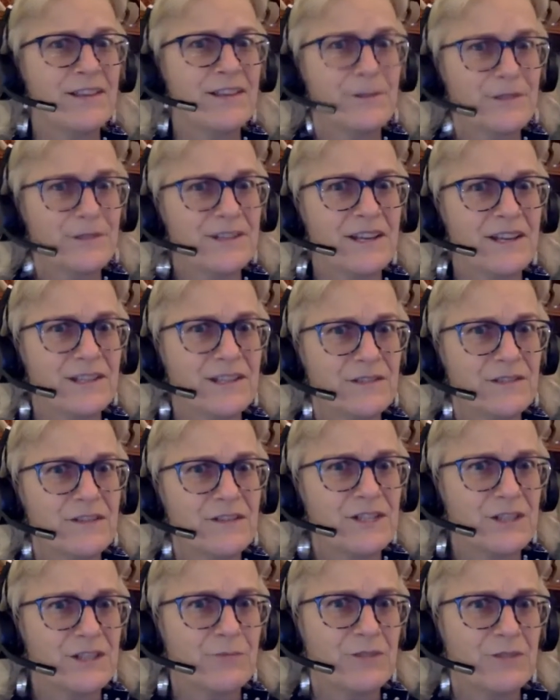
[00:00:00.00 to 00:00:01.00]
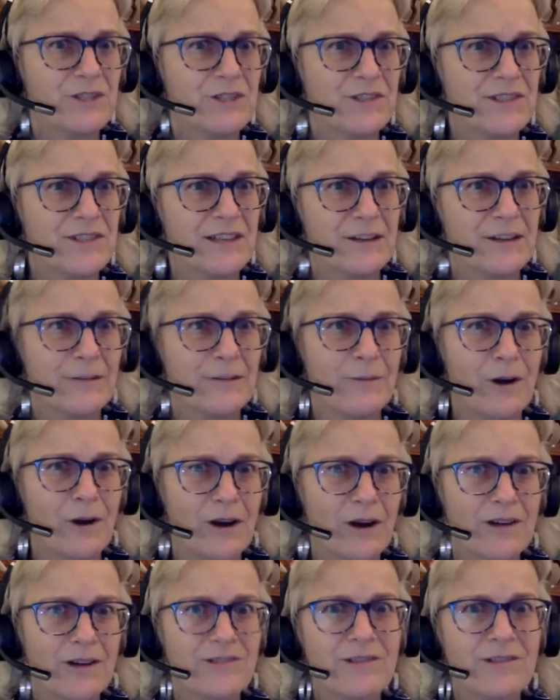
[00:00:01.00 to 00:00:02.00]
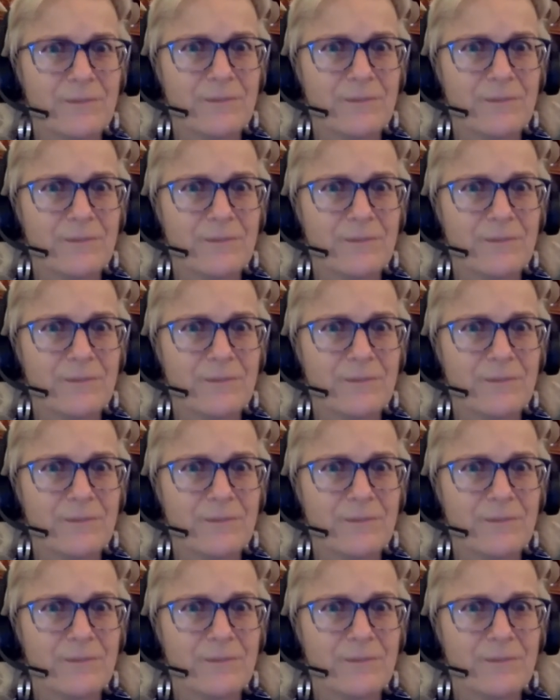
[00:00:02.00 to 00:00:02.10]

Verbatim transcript: science fiction which is set on mars